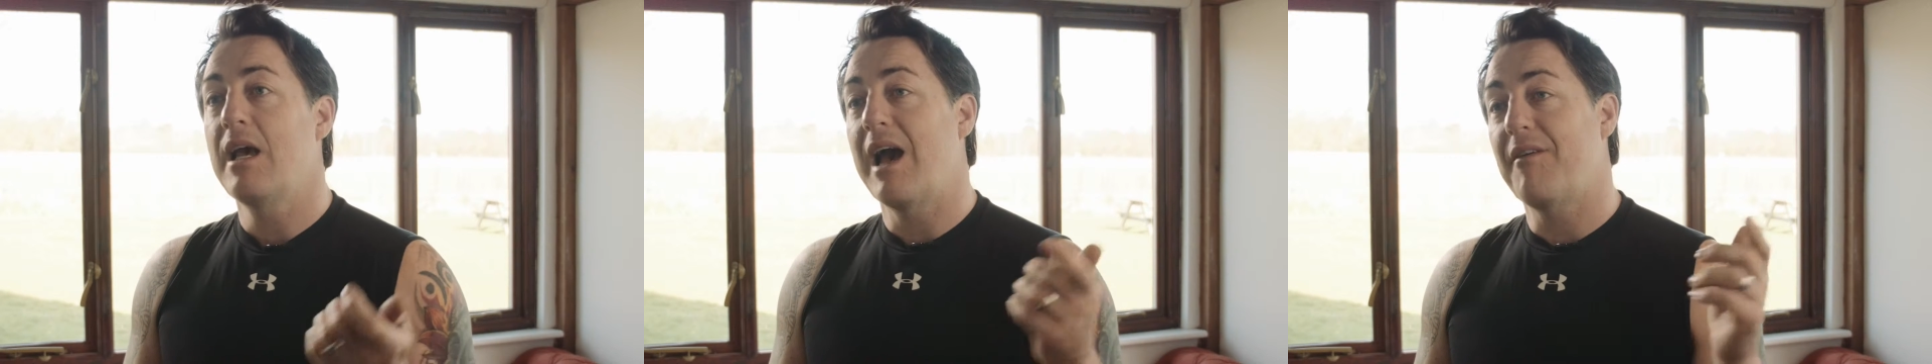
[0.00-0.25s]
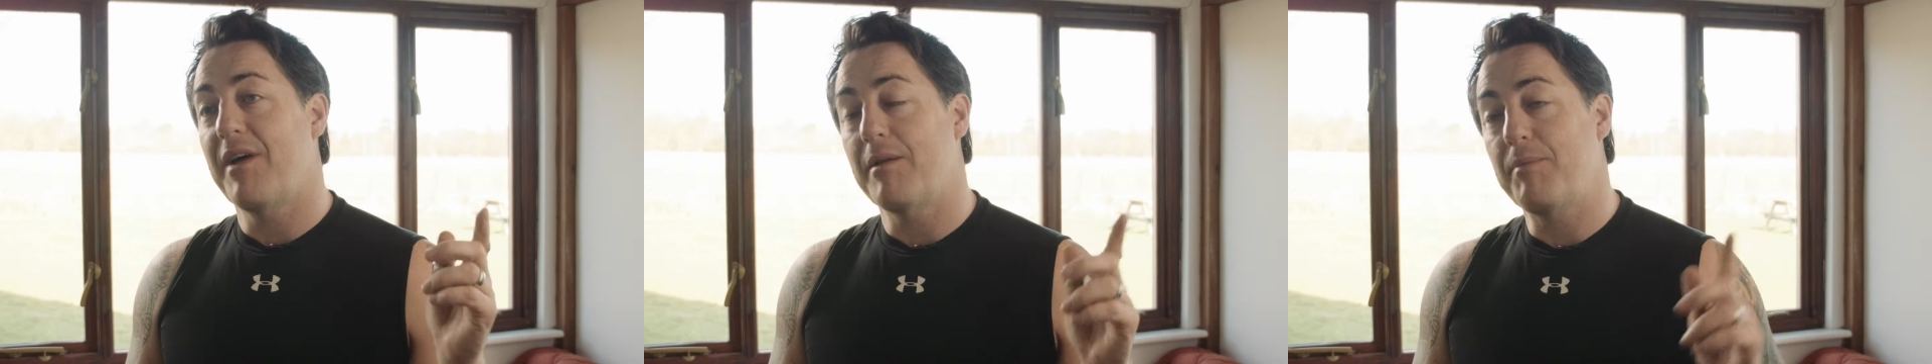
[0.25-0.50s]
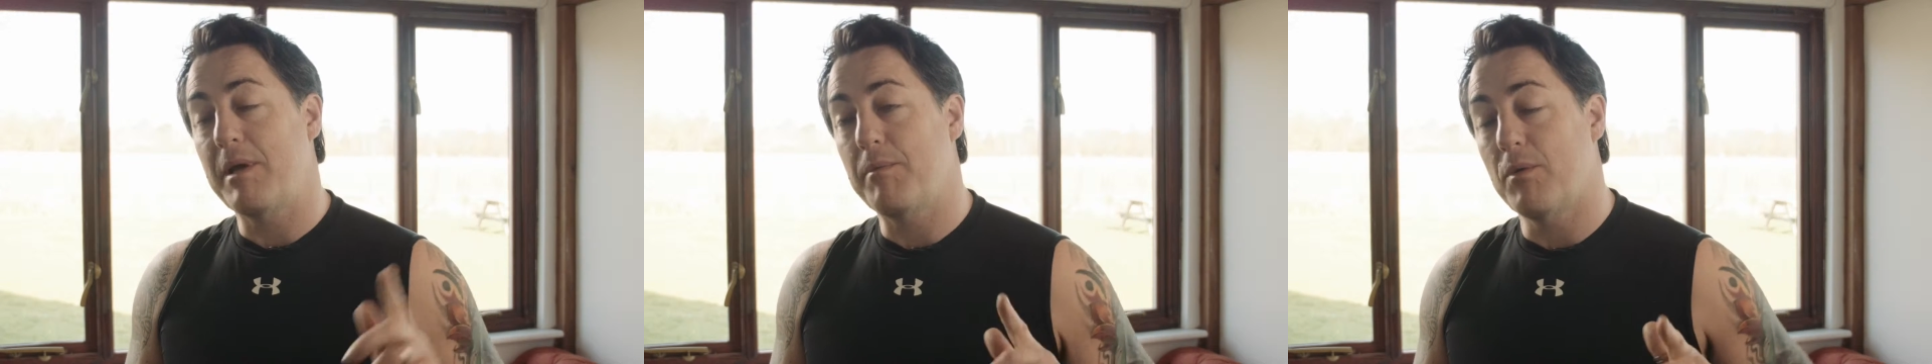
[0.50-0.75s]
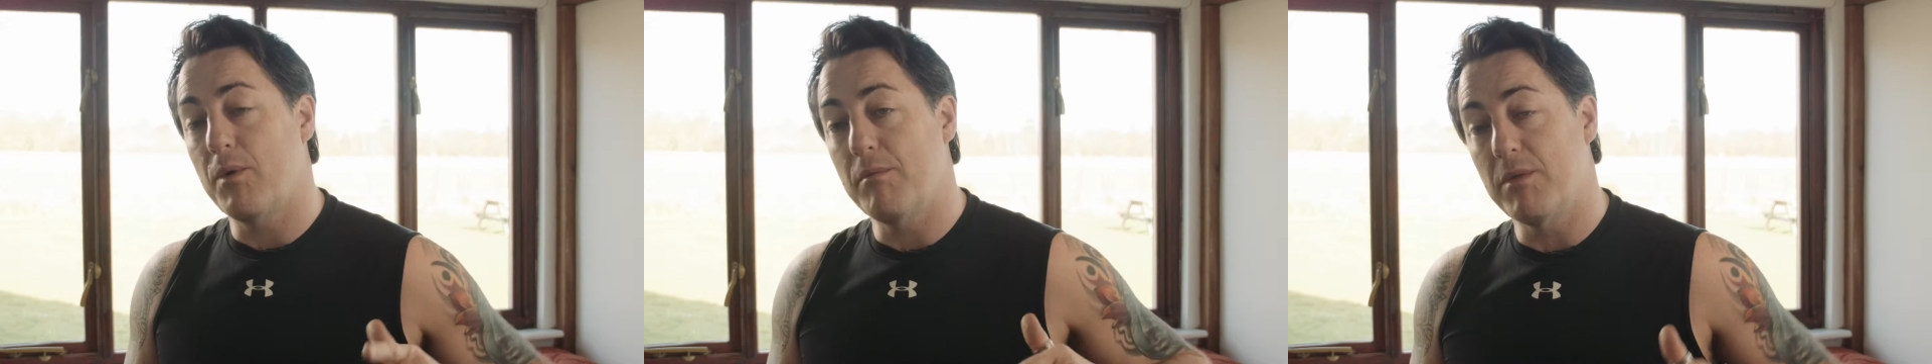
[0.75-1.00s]
I've had
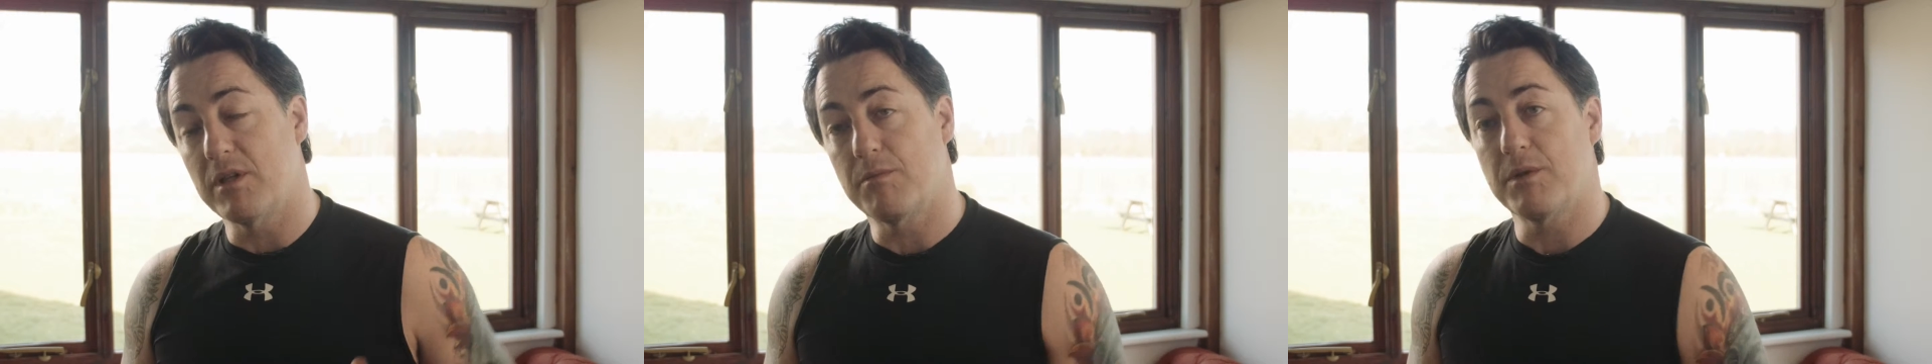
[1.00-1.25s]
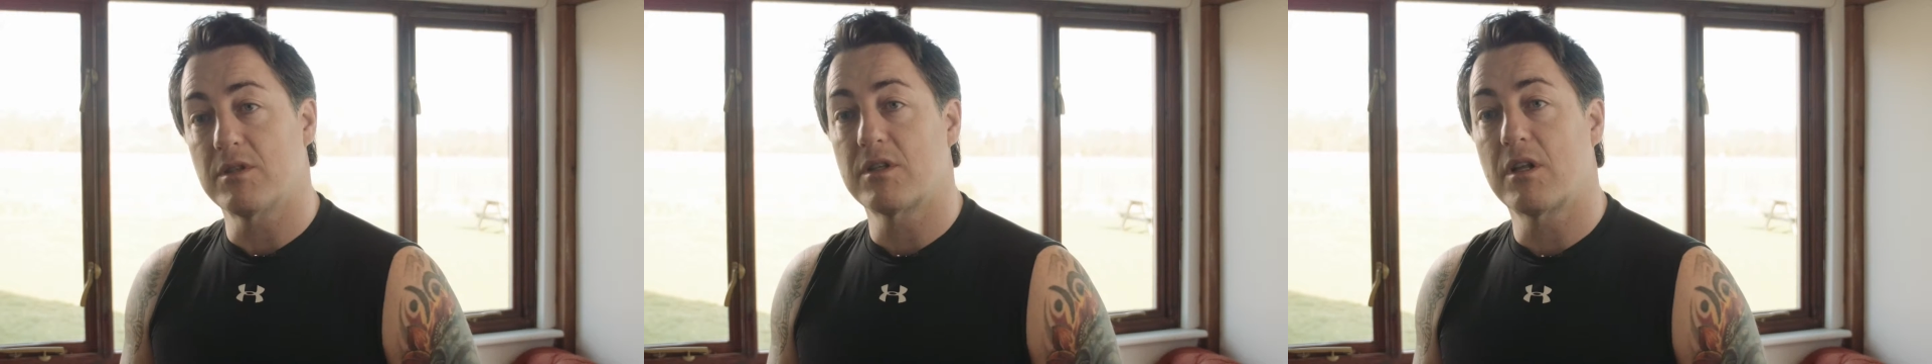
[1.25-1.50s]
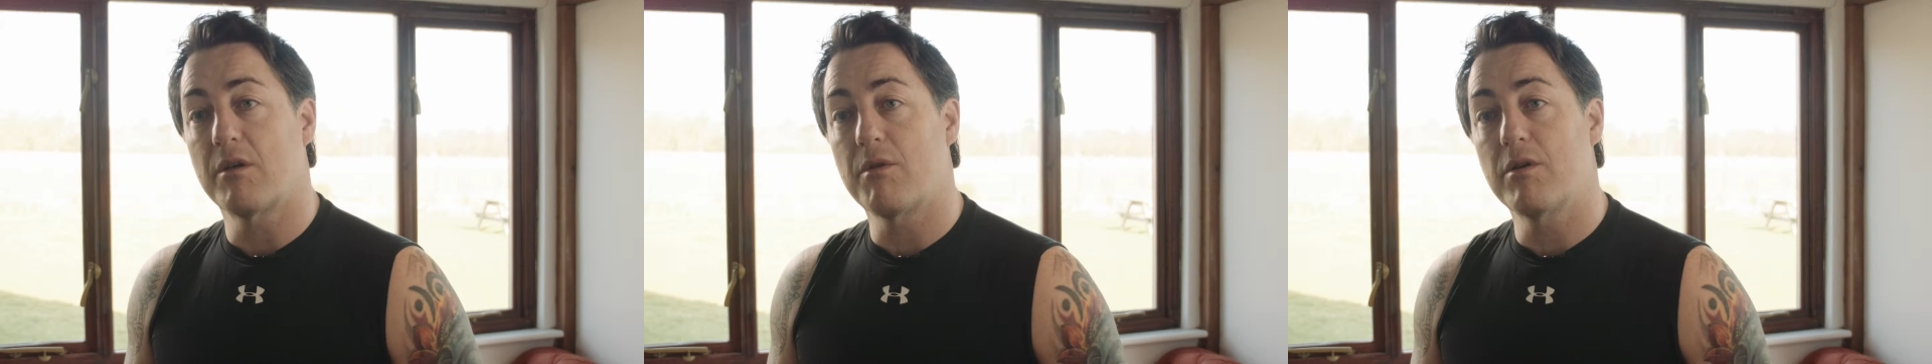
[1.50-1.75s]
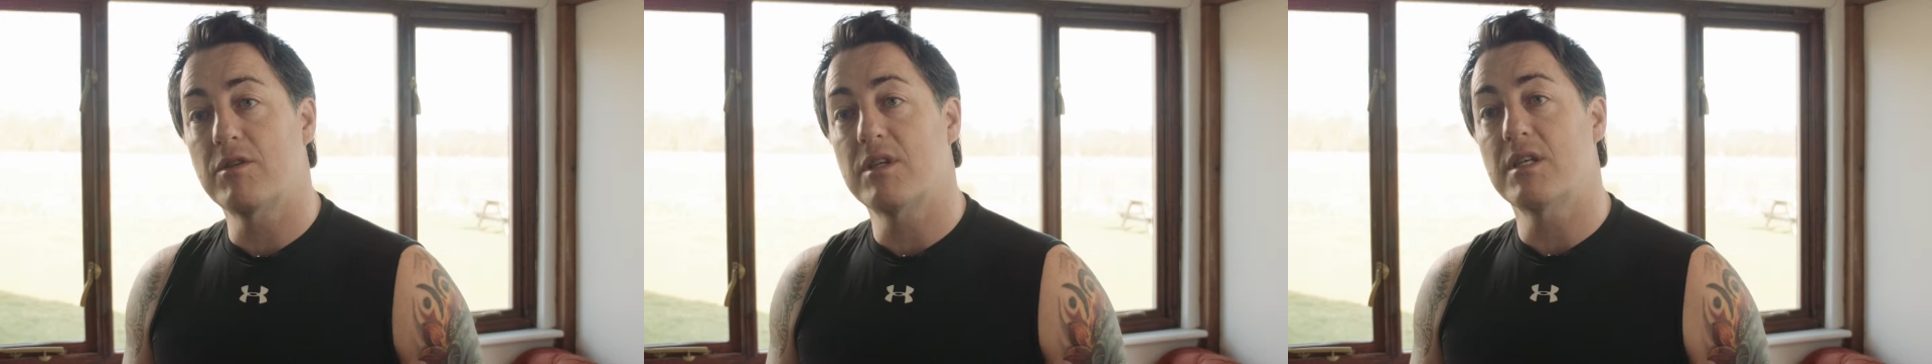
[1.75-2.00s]
people with multiple
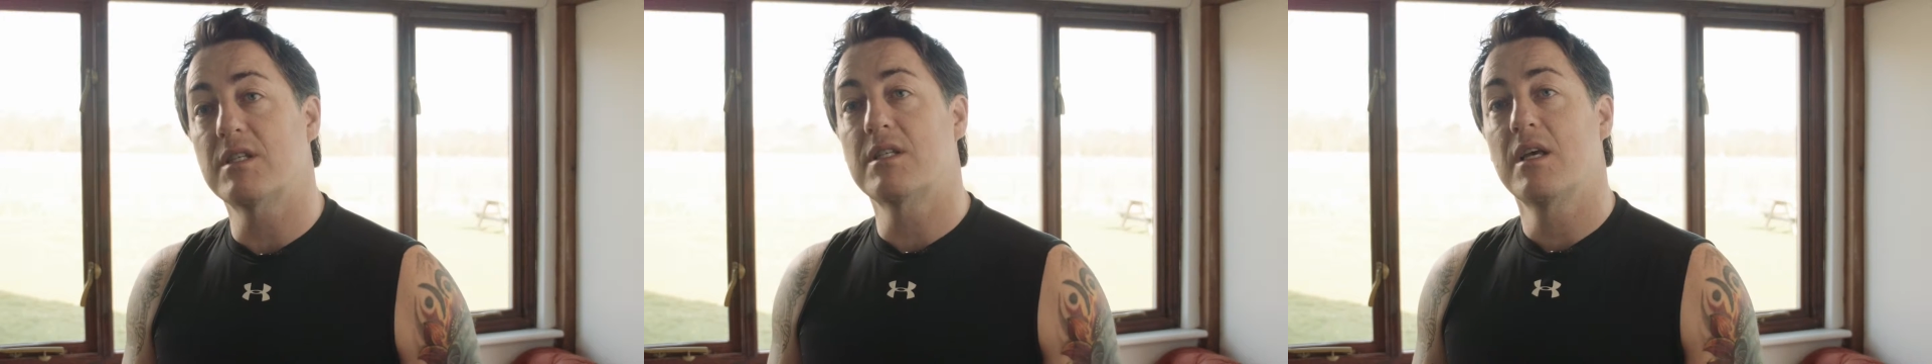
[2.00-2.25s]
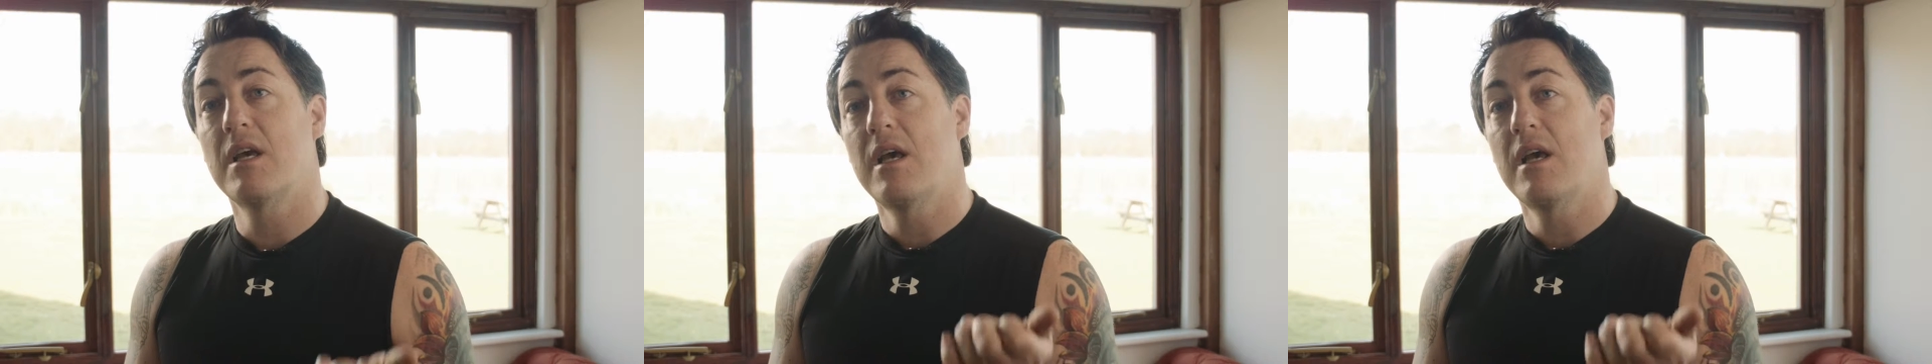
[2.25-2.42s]
sclerosis.